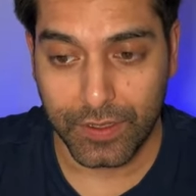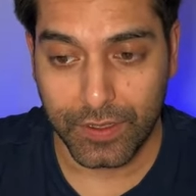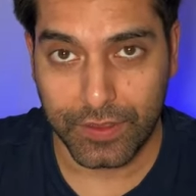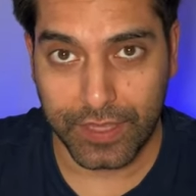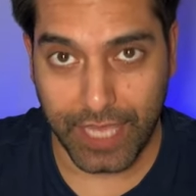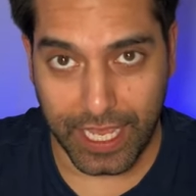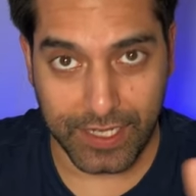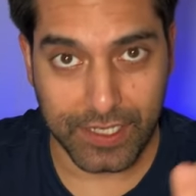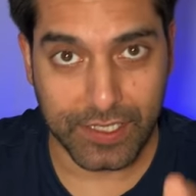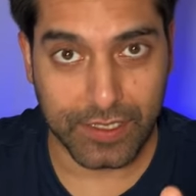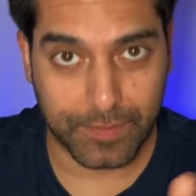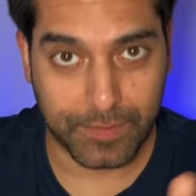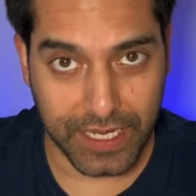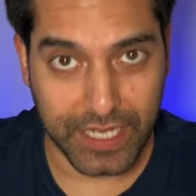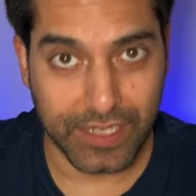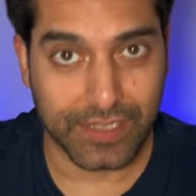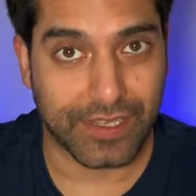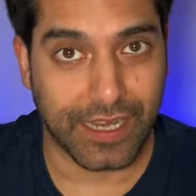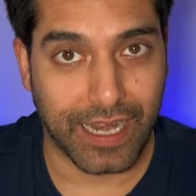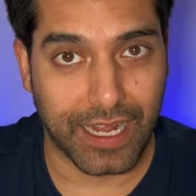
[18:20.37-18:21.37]
That is
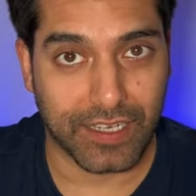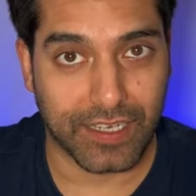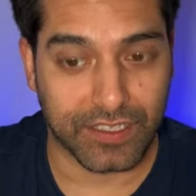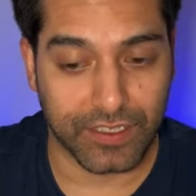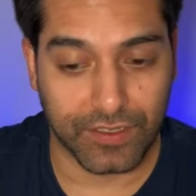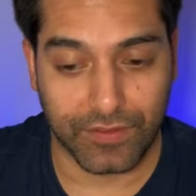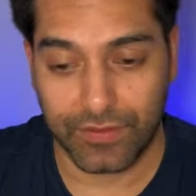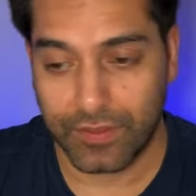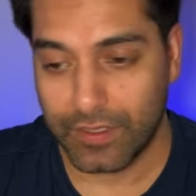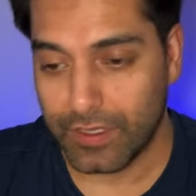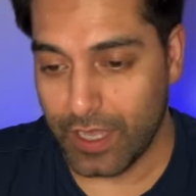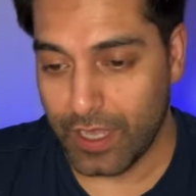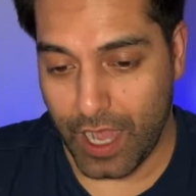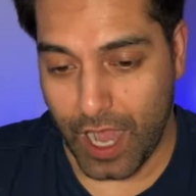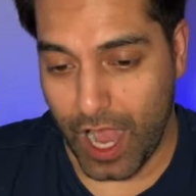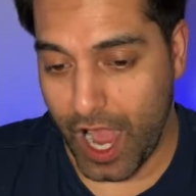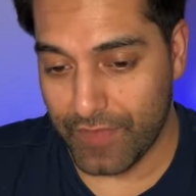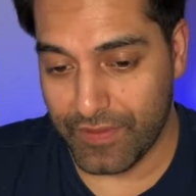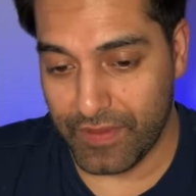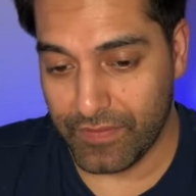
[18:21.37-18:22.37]
being selective.
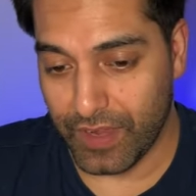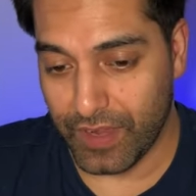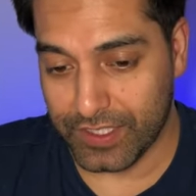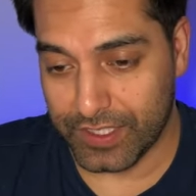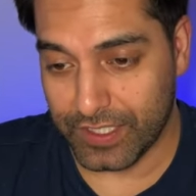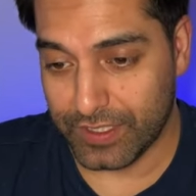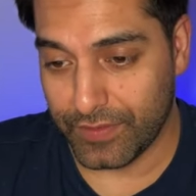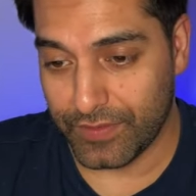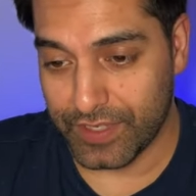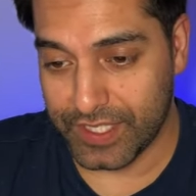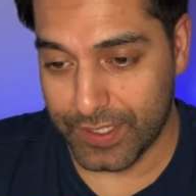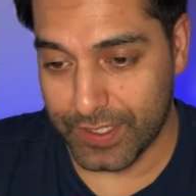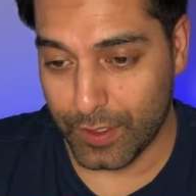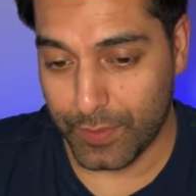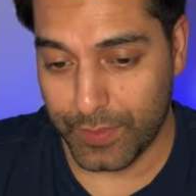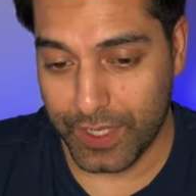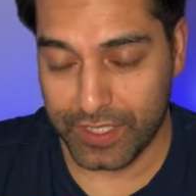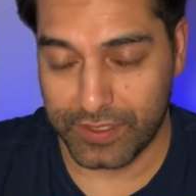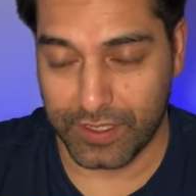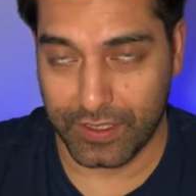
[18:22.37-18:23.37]
I've invited every single
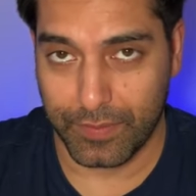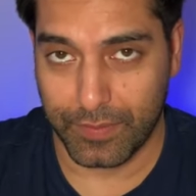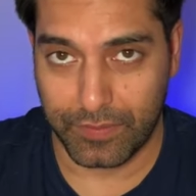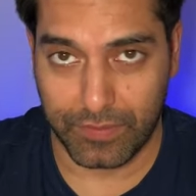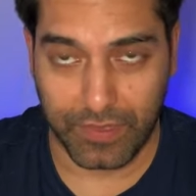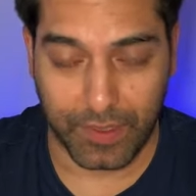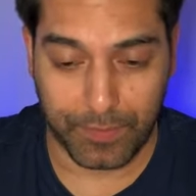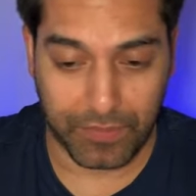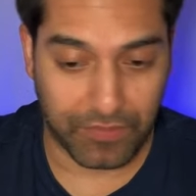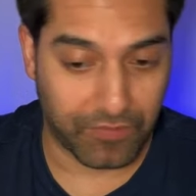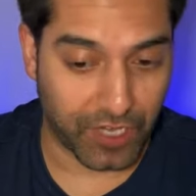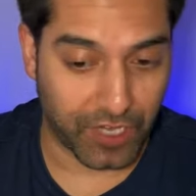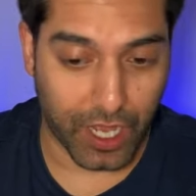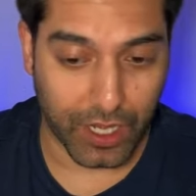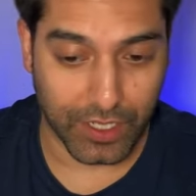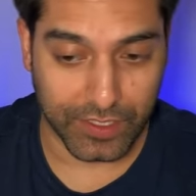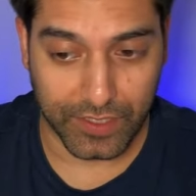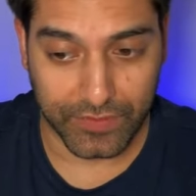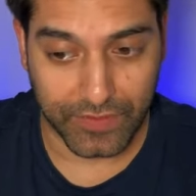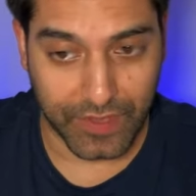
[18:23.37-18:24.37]
person,
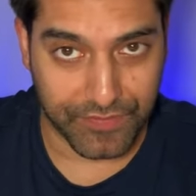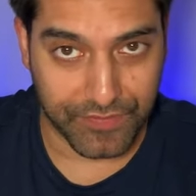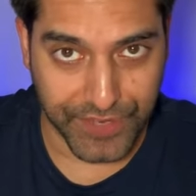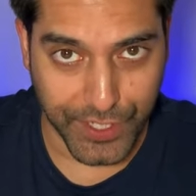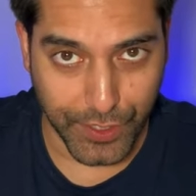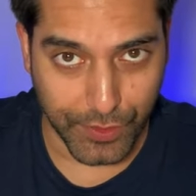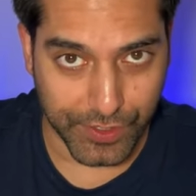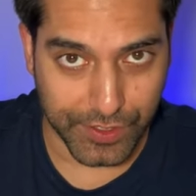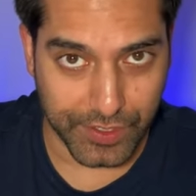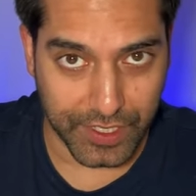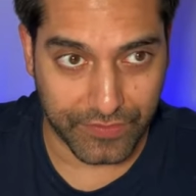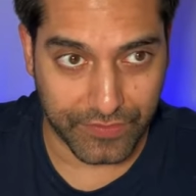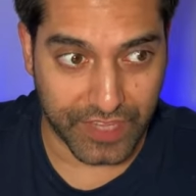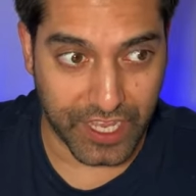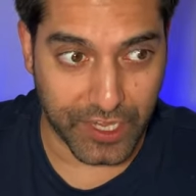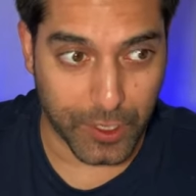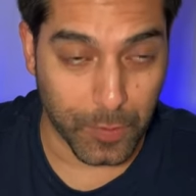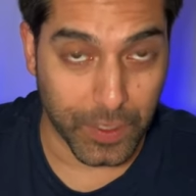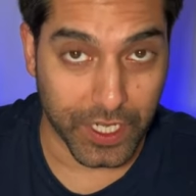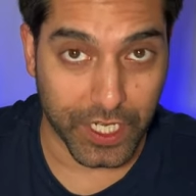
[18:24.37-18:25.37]
regardless of their views. If they
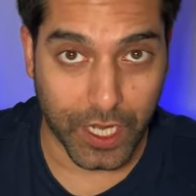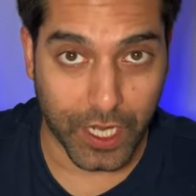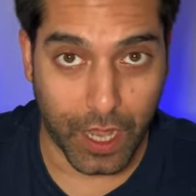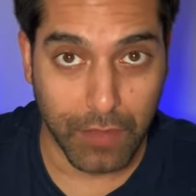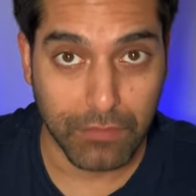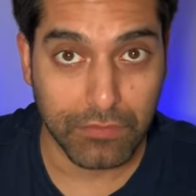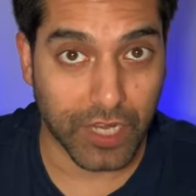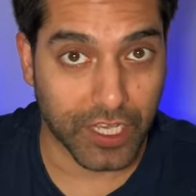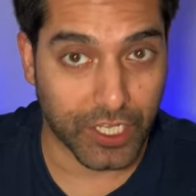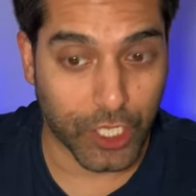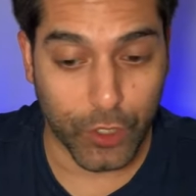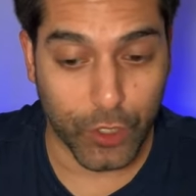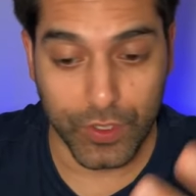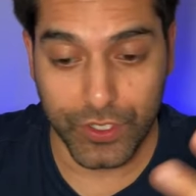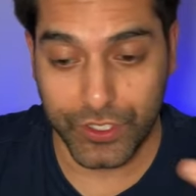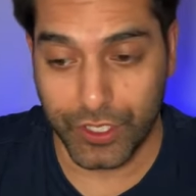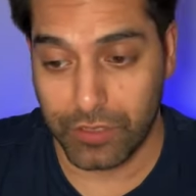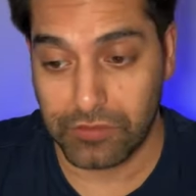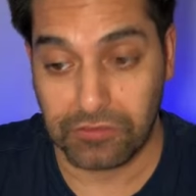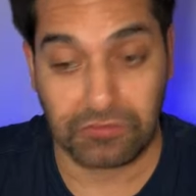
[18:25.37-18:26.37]
don't want to come, like
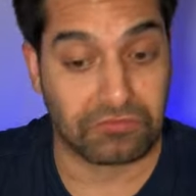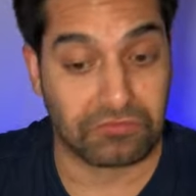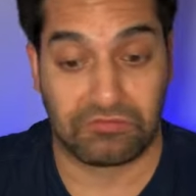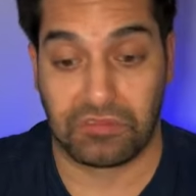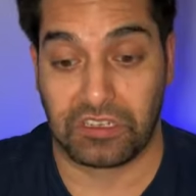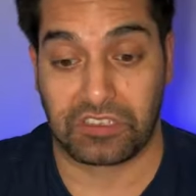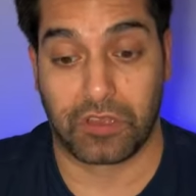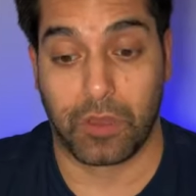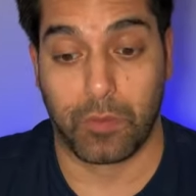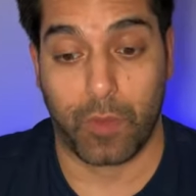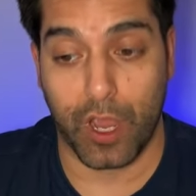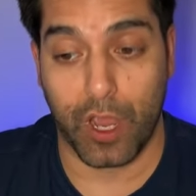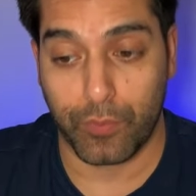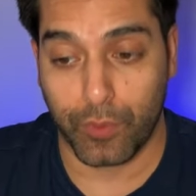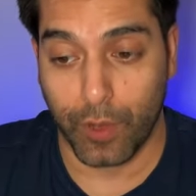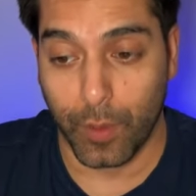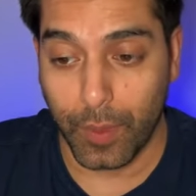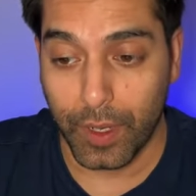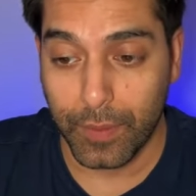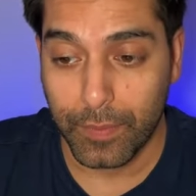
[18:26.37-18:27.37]
Owen Jones, it's not my
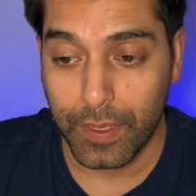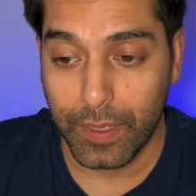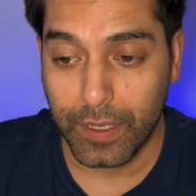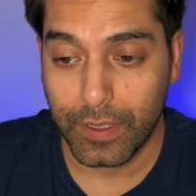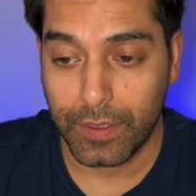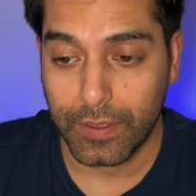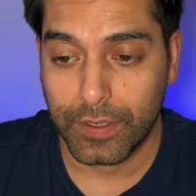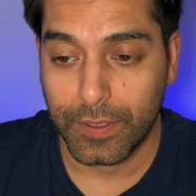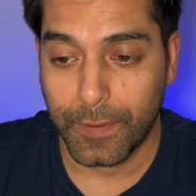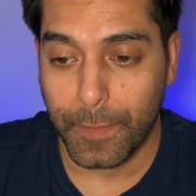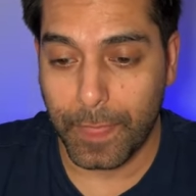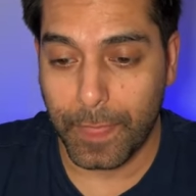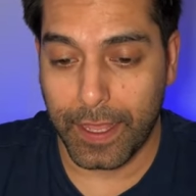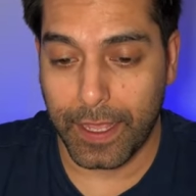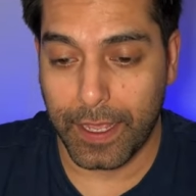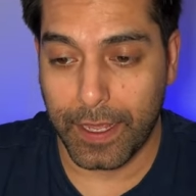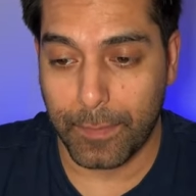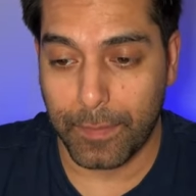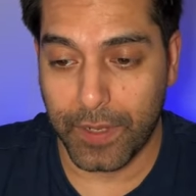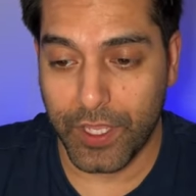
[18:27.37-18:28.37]
problem.
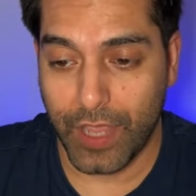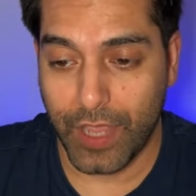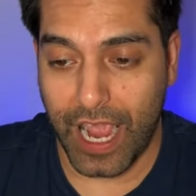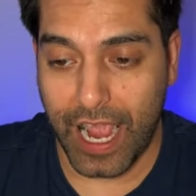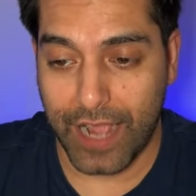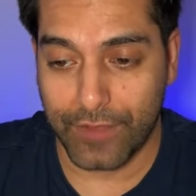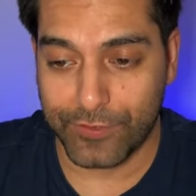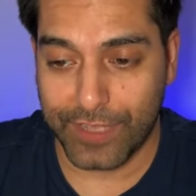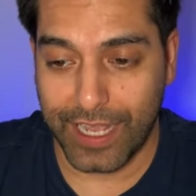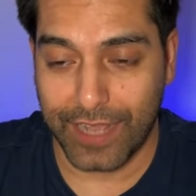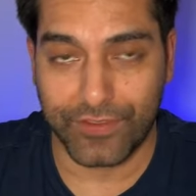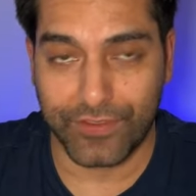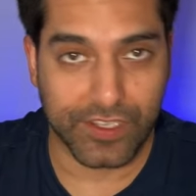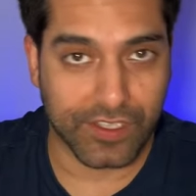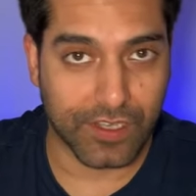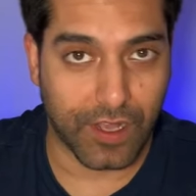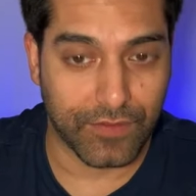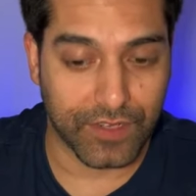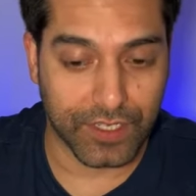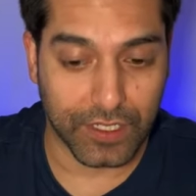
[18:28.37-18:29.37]
But you have to have
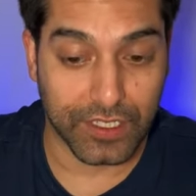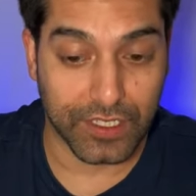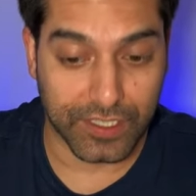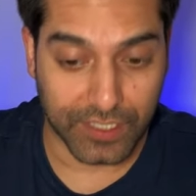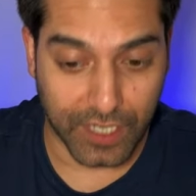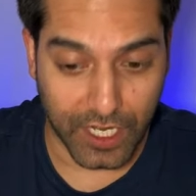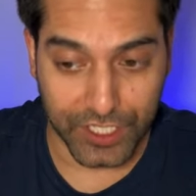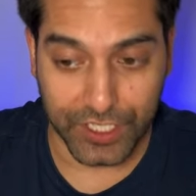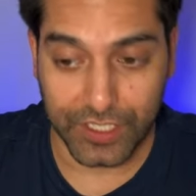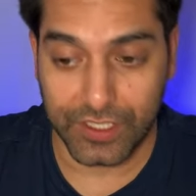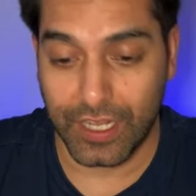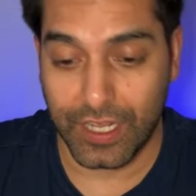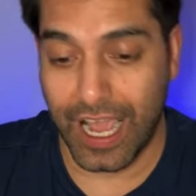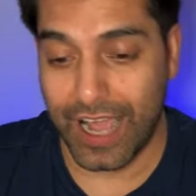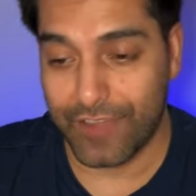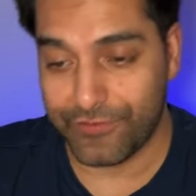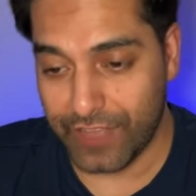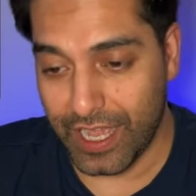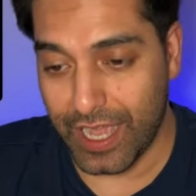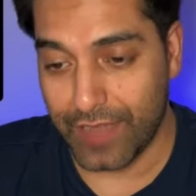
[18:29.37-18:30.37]
discussions, you
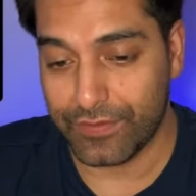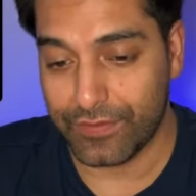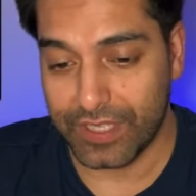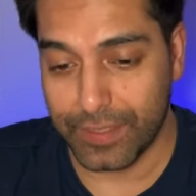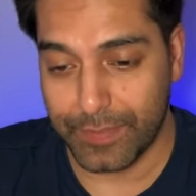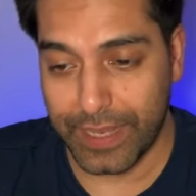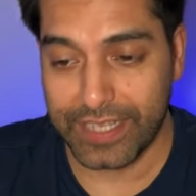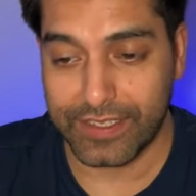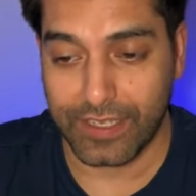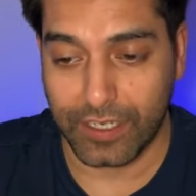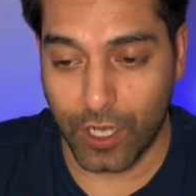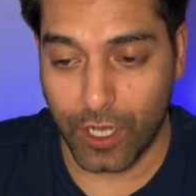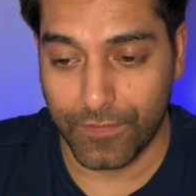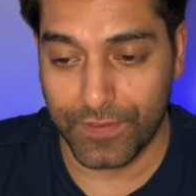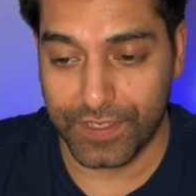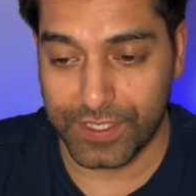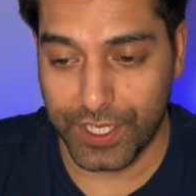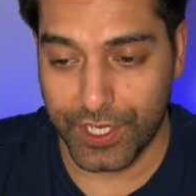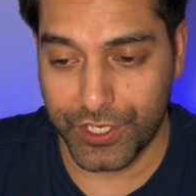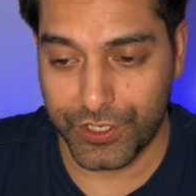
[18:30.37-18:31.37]
have to have debates and
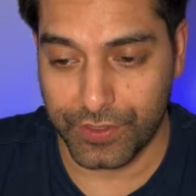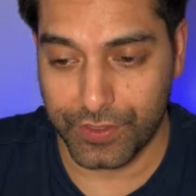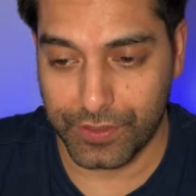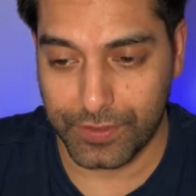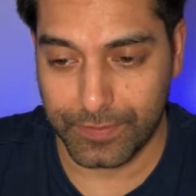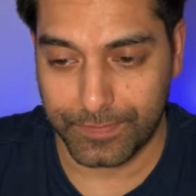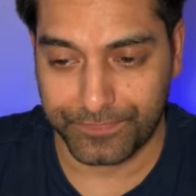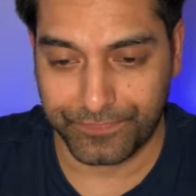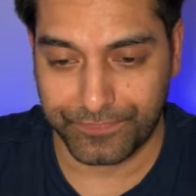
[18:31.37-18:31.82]
conversations.